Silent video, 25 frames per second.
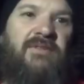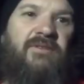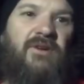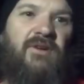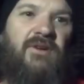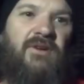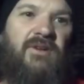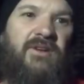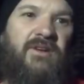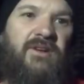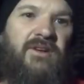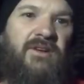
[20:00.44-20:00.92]

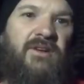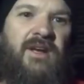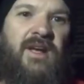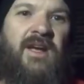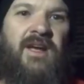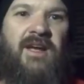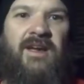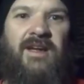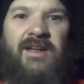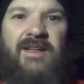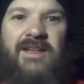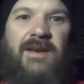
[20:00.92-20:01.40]
earlier.
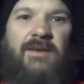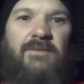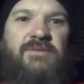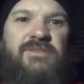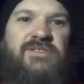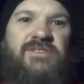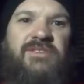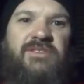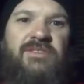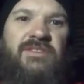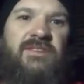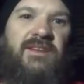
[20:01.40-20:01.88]
Now that
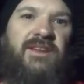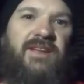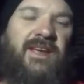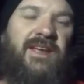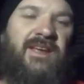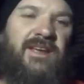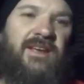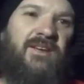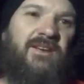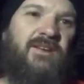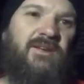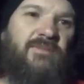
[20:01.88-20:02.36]
was during the
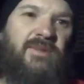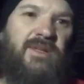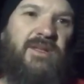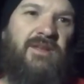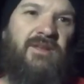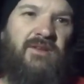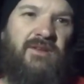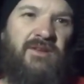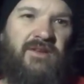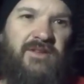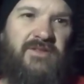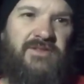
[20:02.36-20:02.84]
day. It could have
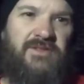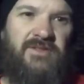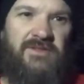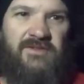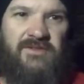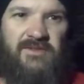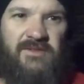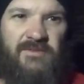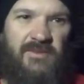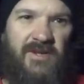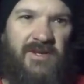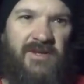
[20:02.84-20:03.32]
been lunch and
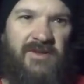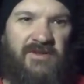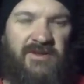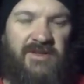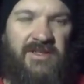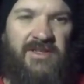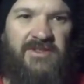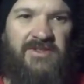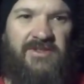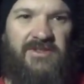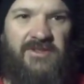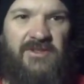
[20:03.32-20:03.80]
some other
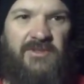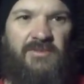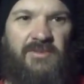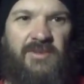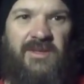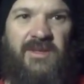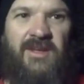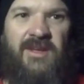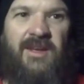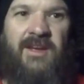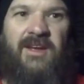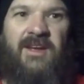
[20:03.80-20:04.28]
issues,
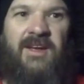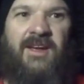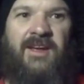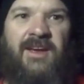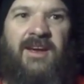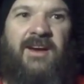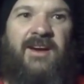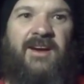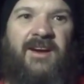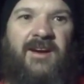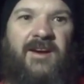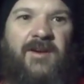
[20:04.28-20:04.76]
but
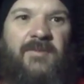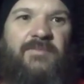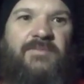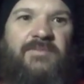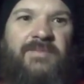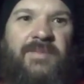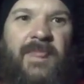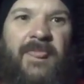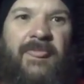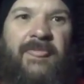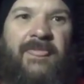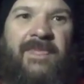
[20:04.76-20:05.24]
I'm
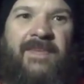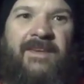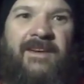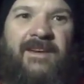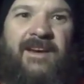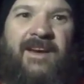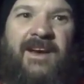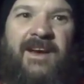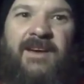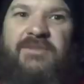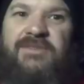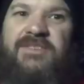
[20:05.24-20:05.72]

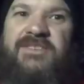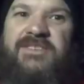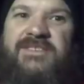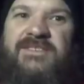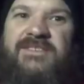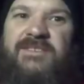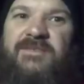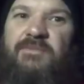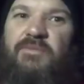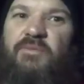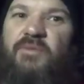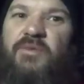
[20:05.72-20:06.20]

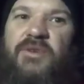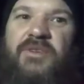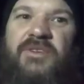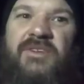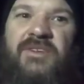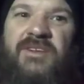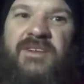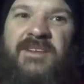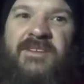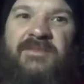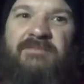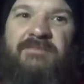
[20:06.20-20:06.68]
just
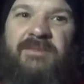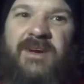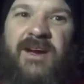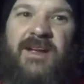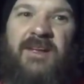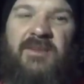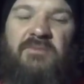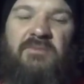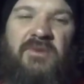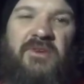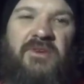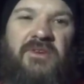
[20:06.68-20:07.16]
wondering if my
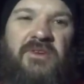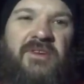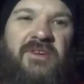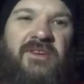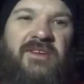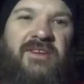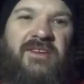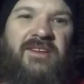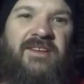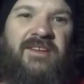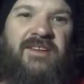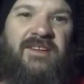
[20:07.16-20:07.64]

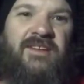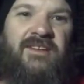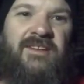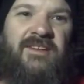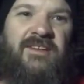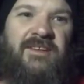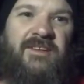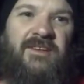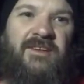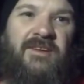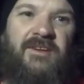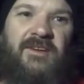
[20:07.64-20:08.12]
community
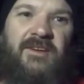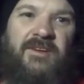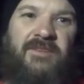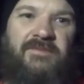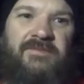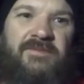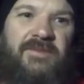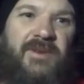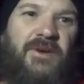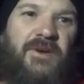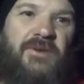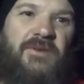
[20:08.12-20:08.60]
of
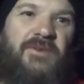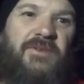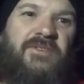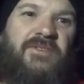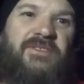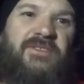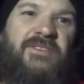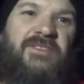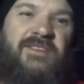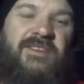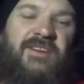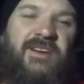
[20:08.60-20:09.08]

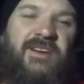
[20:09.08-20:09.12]
folks